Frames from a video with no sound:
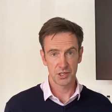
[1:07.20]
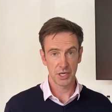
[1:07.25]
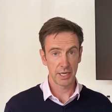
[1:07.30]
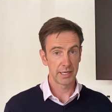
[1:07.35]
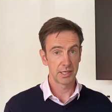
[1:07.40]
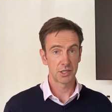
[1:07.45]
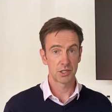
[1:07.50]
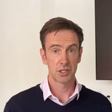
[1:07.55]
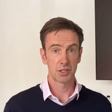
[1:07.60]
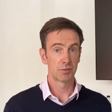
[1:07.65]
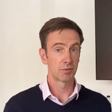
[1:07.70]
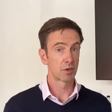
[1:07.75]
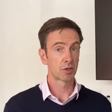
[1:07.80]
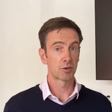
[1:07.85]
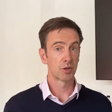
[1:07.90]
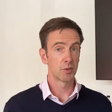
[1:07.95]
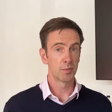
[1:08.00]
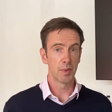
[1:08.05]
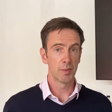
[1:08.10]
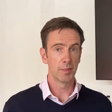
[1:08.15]
changed the
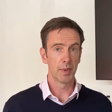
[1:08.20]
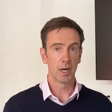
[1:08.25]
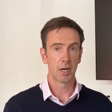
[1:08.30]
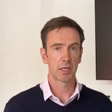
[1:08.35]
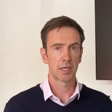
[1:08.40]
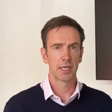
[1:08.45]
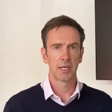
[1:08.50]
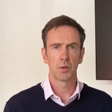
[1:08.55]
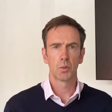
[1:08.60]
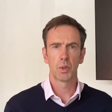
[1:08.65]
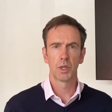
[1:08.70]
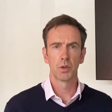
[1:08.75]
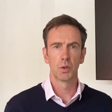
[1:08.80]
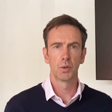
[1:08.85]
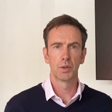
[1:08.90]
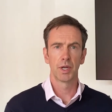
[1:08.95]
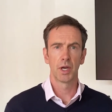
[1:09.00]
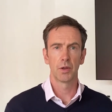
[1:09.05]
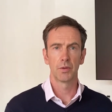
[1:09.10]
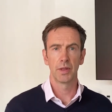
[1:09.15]
recruitment market, we all
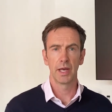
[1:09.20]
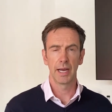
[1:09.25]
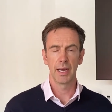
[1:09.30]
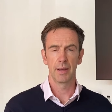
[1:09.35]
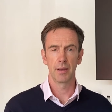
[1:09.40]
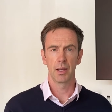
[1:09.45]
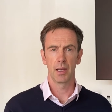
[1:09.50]
know that.